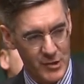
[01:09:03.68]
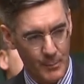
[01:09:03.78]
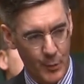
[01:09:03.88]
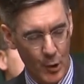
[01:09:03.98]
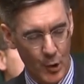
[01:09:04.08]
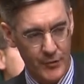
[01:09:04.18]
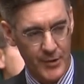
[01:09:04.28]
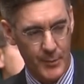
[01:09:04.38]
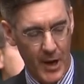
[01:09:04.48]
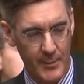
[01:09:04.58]
support
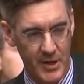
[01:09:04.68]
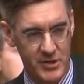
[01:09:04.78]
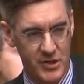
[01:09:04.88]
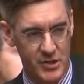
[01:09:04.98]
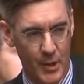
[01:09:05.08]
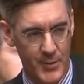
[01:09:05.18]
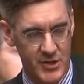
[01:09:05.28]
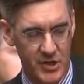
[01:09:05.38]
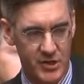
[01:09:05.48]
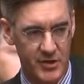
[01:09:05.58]
the Prime Minister's
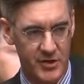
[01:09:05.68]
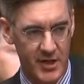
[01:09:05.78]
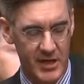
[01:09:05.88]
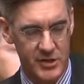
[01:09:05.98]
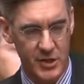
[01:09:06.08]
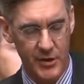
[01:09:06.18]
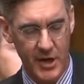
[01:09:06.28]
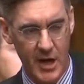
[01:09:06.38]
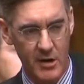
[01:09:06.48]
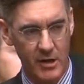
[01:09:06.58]
opposition to this,
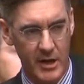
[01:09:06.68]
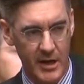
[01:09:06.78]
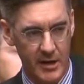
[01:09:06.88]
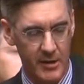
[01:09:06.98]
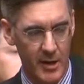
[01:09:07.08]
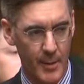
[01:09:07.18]
not only